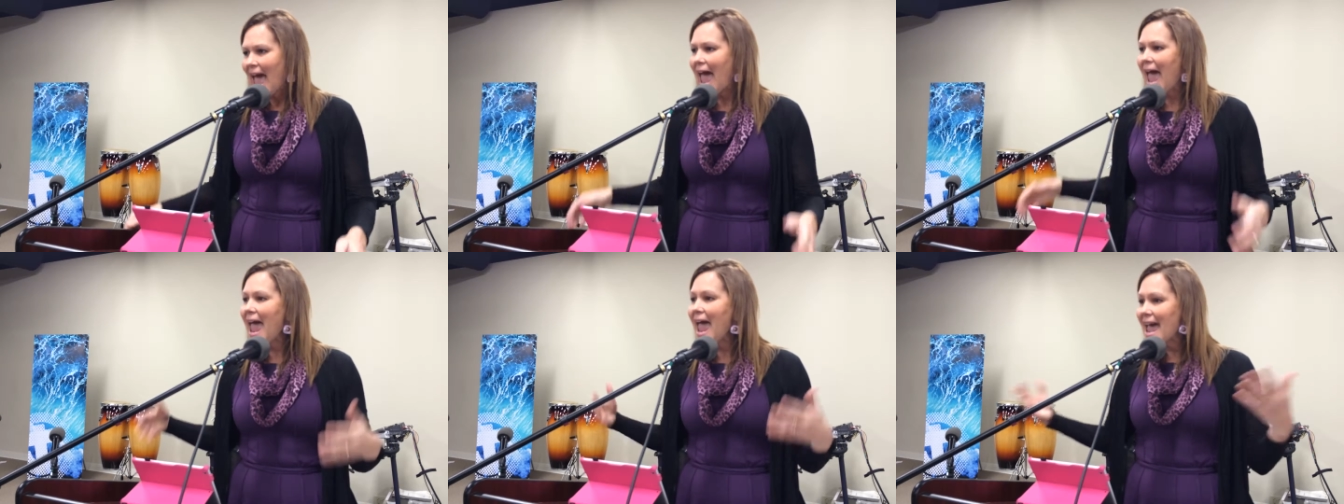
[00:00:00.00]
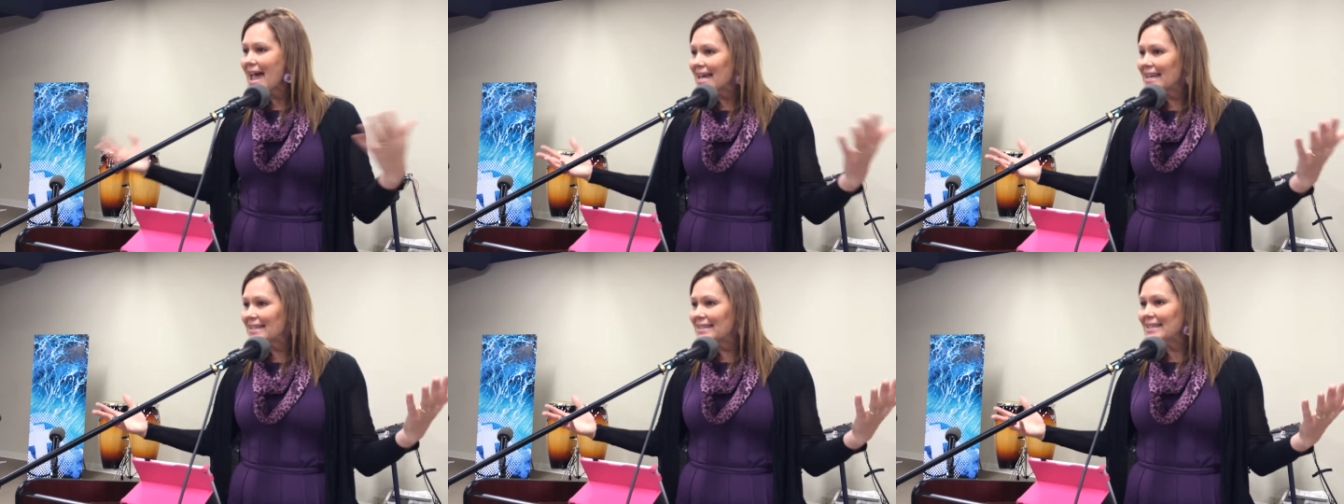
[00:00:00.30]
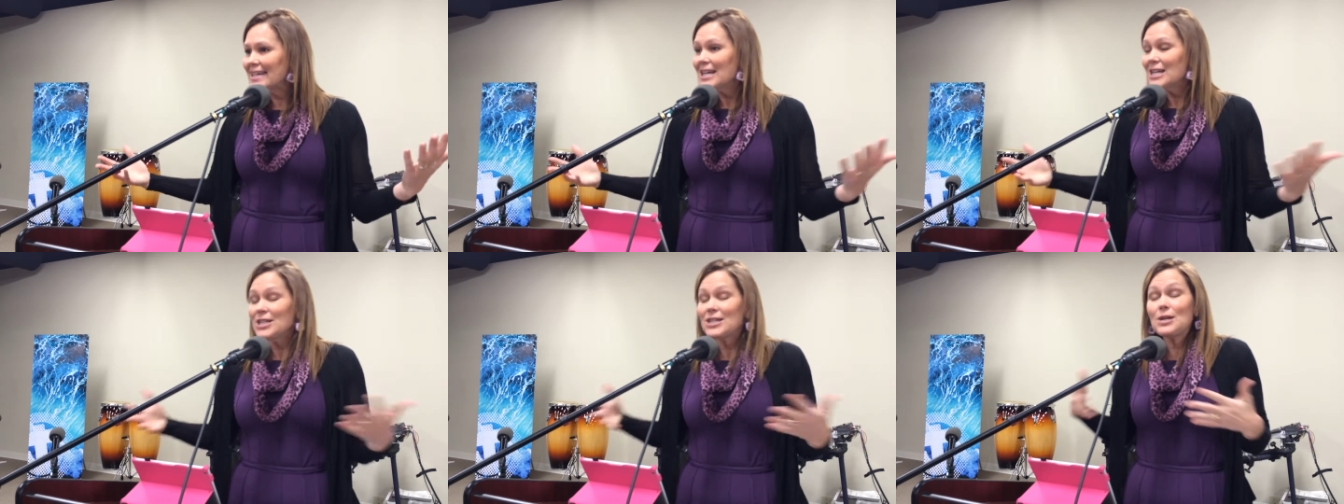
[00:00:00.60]
and
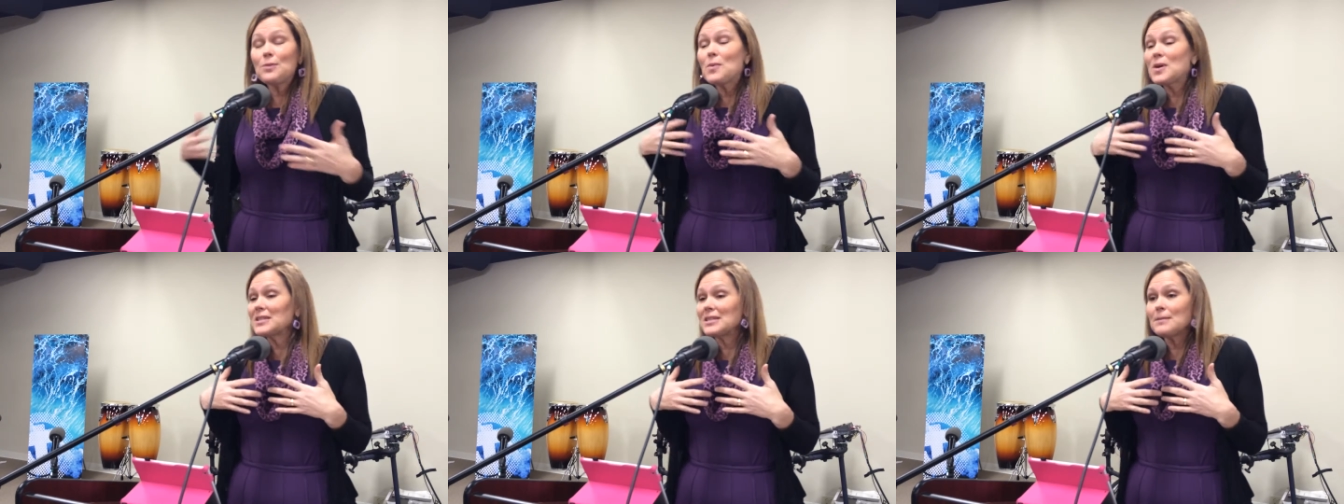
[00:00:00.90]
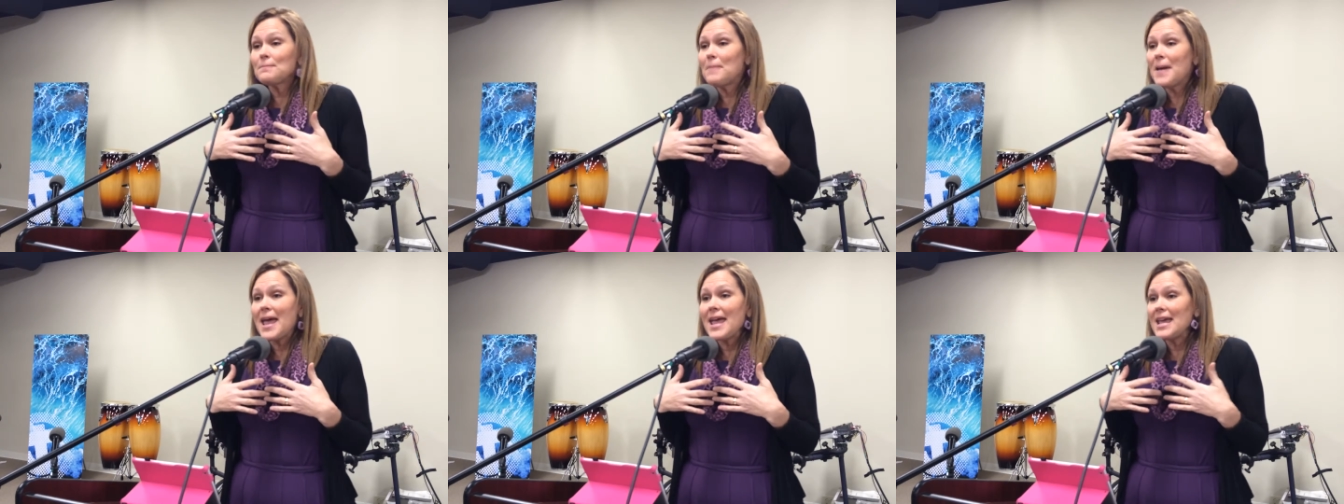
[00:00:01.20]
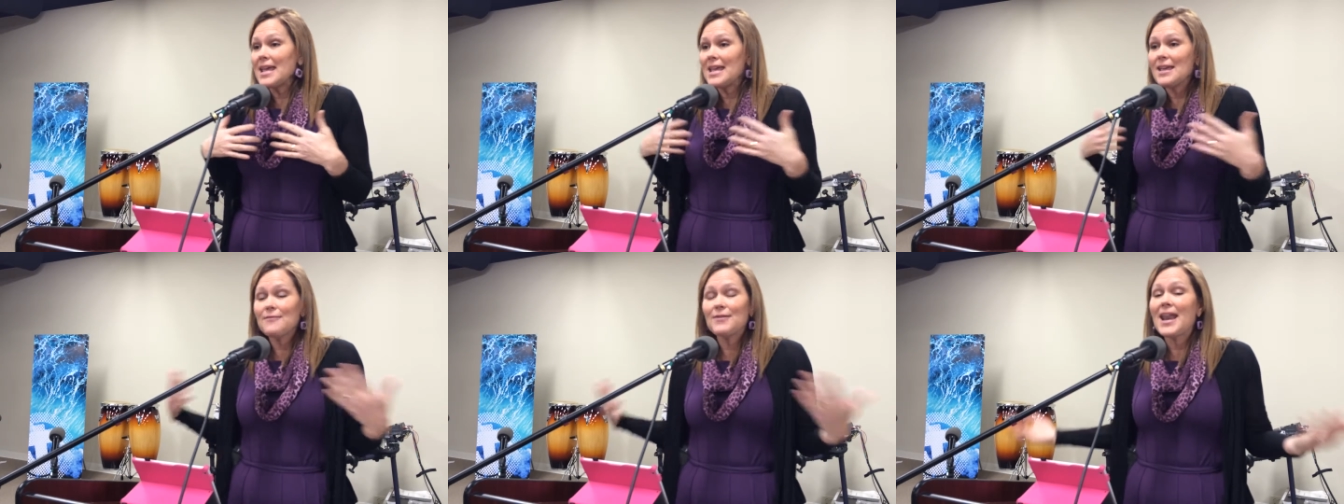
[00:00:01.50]
she wasn't
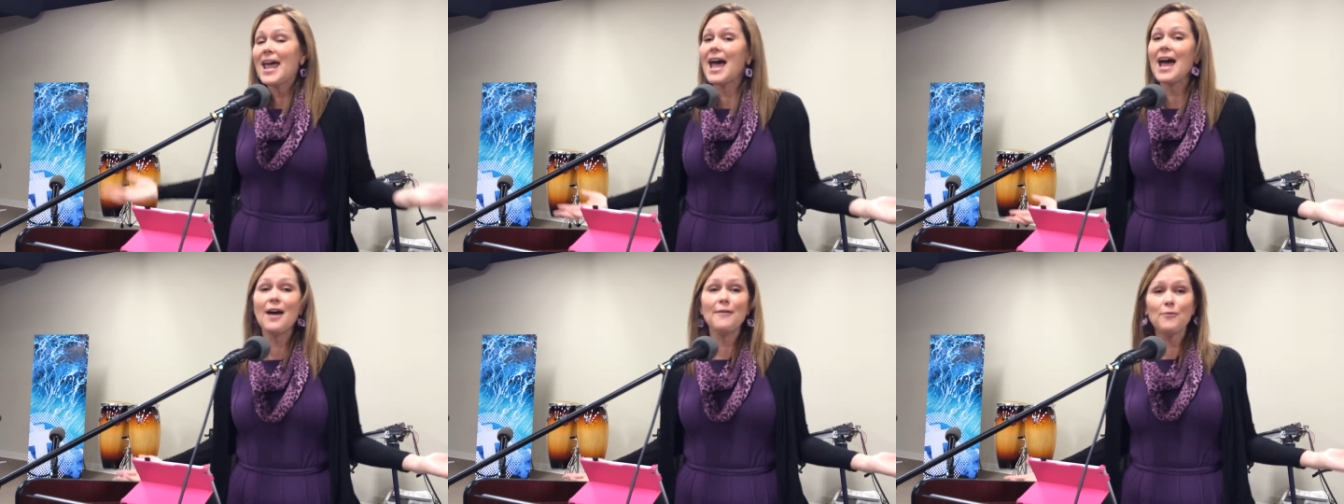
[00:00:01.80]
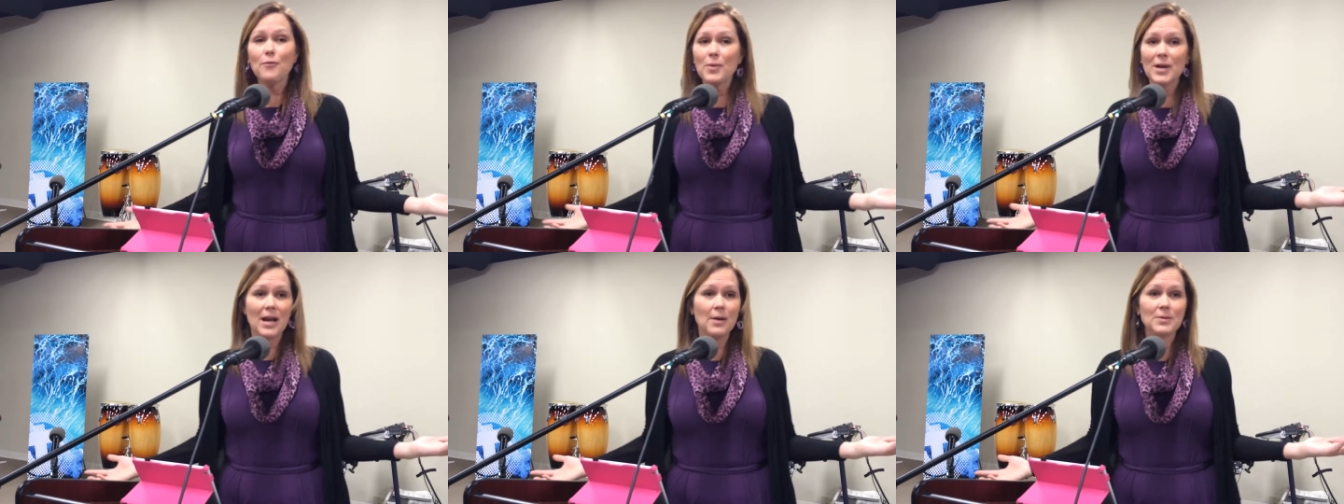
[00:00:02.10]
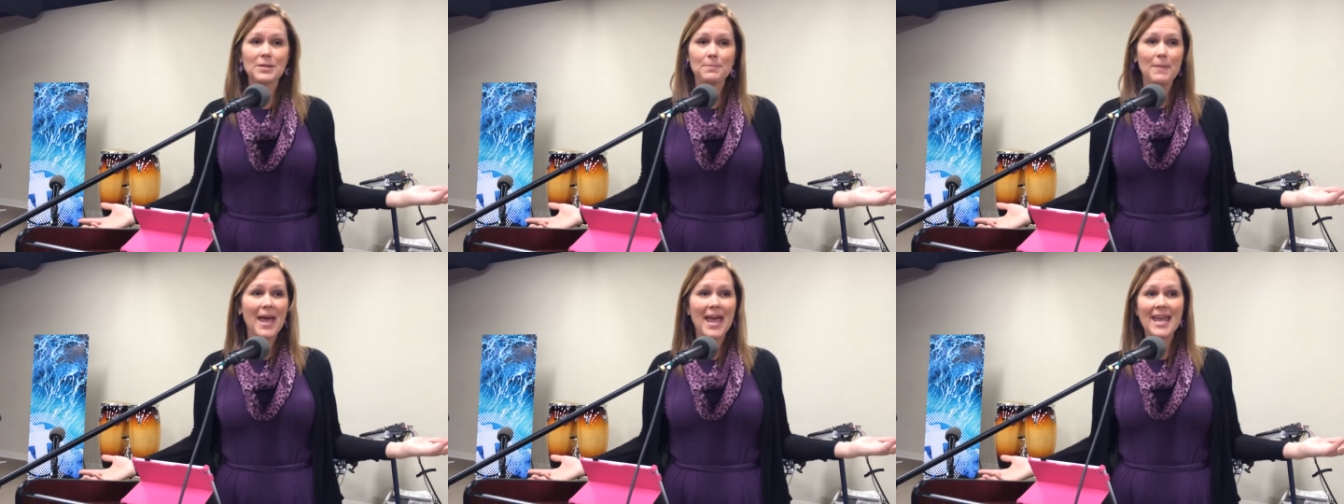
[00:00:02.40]
paying even half of what I
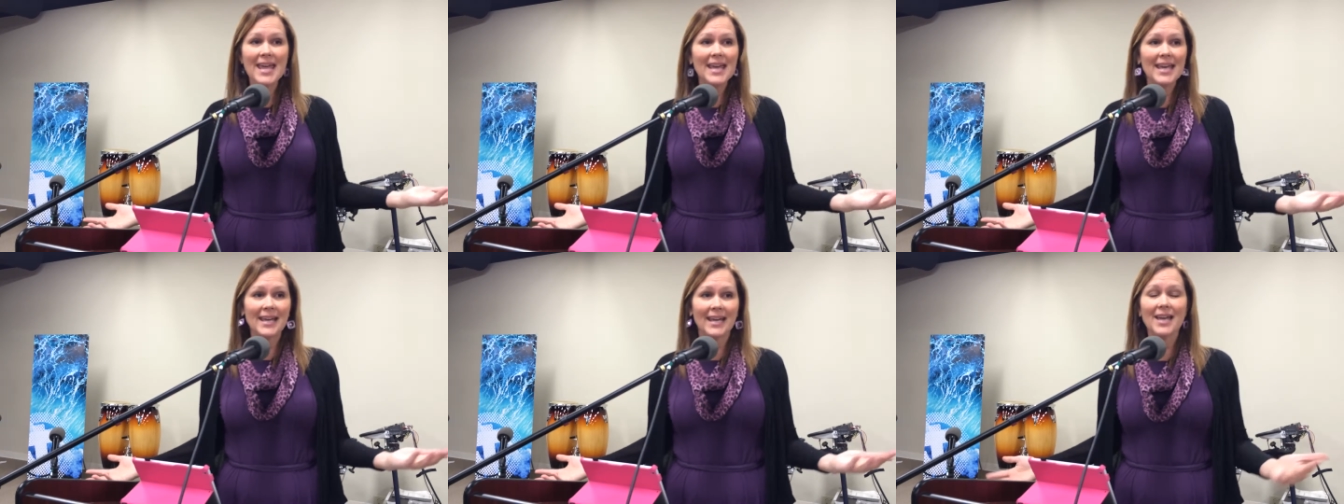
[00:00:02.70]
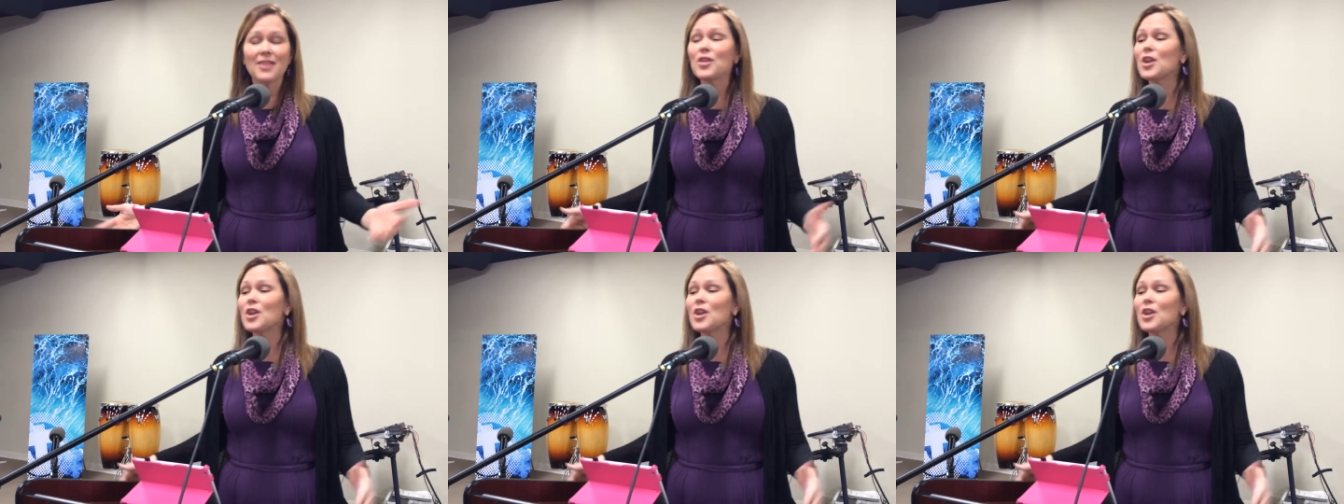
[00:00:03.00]
was paying.